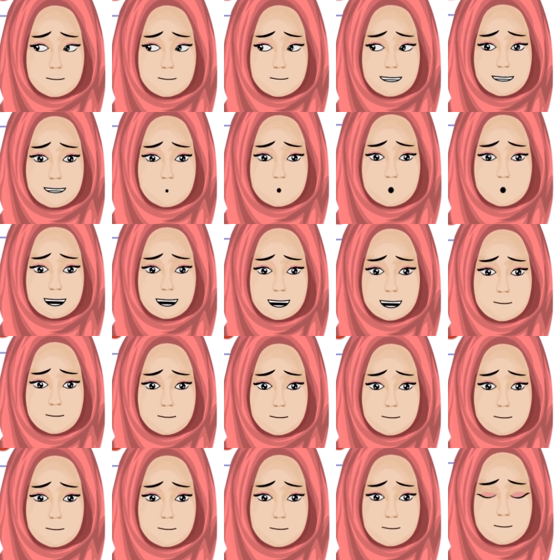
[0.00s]
the students
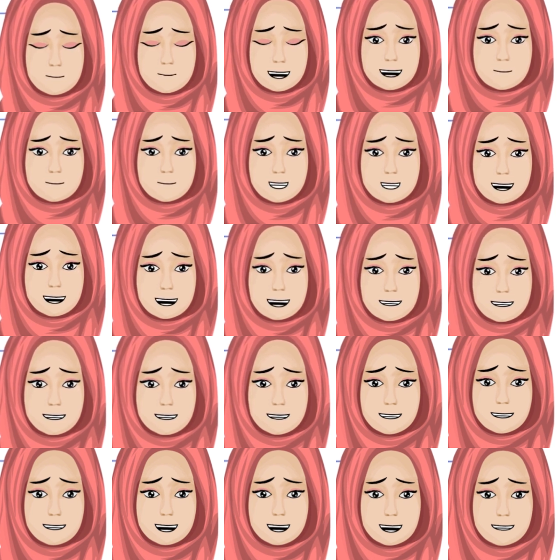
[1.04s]
in the
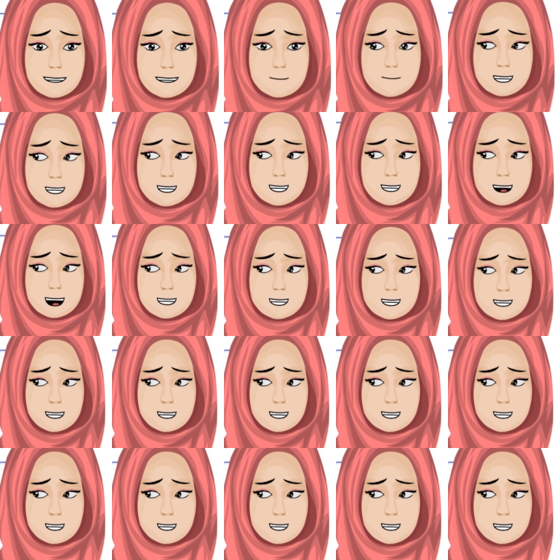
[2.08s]
easiest way possible